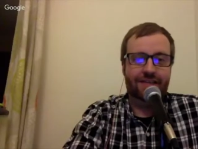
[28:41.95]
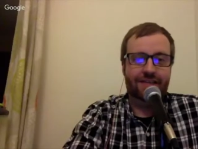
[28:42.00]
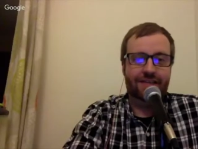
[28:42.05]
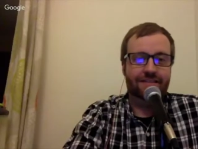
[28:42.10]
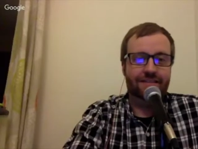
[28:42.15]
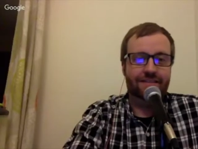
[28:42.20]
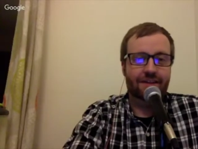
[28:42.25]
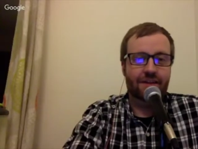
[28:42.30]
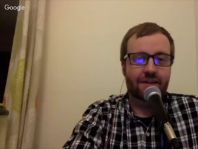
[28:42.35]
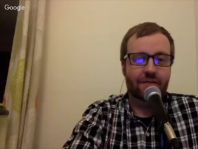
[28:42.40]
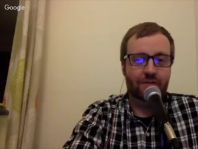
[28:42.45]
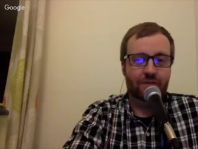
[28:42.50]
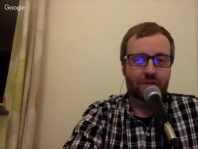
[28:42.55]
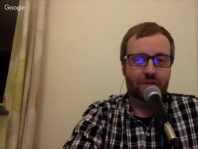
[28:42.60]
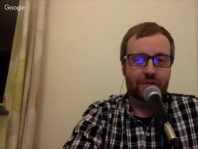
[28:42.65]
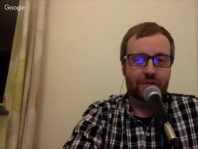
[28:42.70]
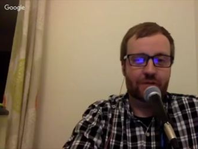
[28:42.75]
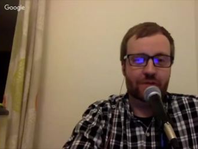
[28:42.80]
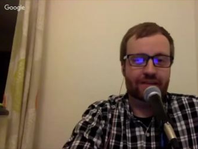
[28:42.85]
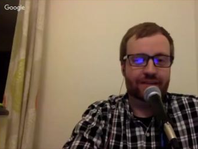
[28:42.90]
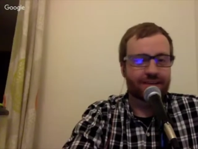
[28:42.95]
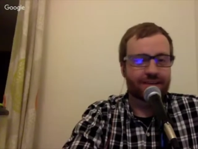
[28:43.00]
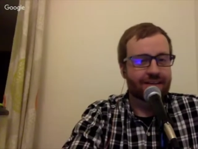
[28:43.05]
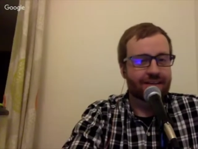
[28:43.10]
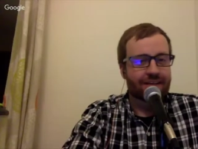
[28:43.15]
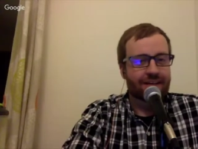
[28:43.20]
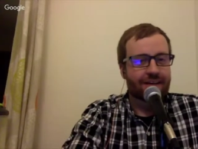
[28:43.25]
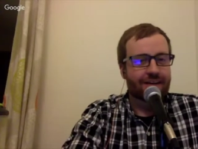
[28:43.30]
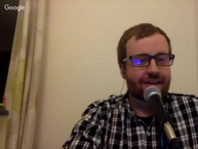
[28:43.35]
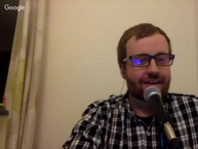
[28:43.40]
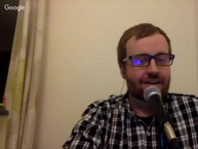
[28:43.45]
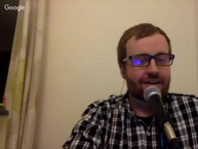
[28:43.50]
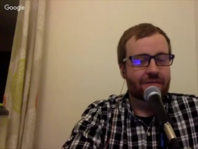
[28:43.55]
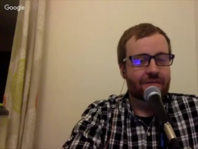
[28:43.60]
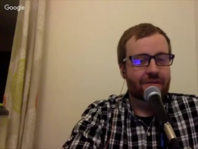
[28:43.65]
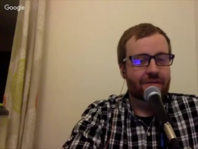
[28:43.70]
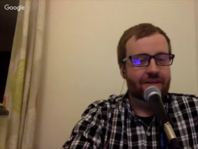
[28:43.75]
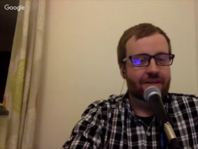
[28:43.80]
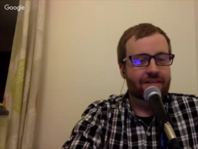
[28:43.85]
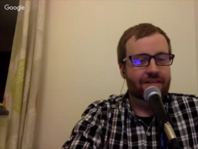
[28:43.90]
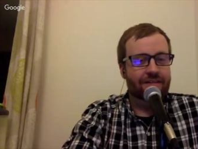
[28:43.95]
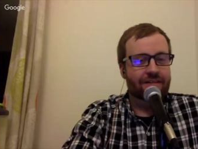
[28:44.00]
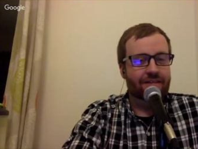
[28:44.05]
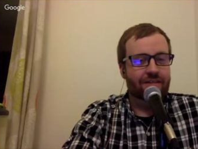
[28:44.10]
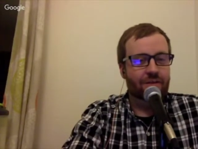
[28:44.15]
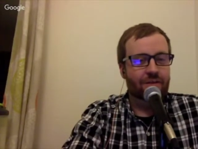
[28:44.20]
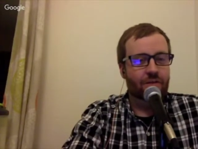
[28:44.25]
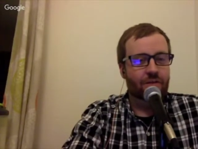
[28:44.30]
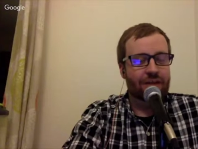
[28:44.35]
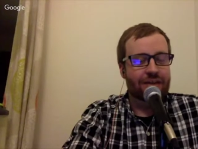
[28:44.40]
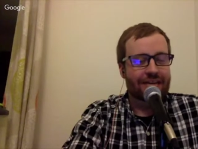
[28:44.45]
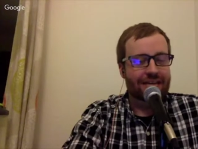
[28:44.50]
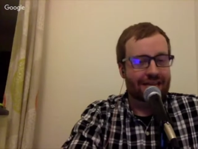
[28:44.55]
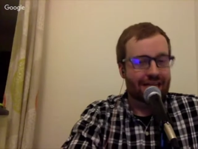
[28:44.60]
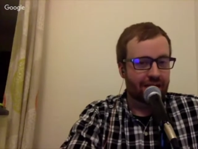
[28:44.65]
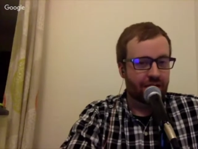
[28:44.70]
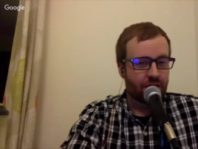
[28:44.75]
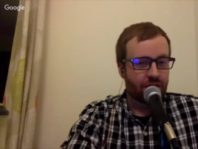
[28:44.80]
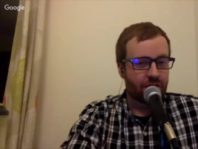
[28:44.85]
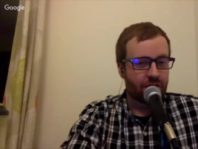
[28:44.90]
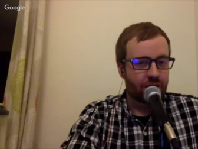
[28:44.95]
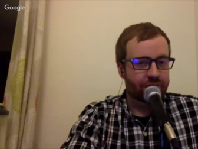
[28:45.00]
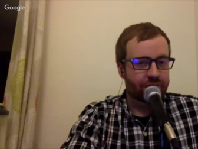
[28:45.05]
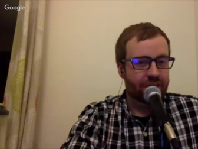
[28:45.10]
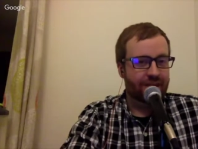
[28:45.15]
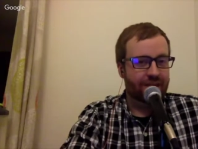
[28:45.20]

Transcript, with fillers: is up for debate. Um, so right now,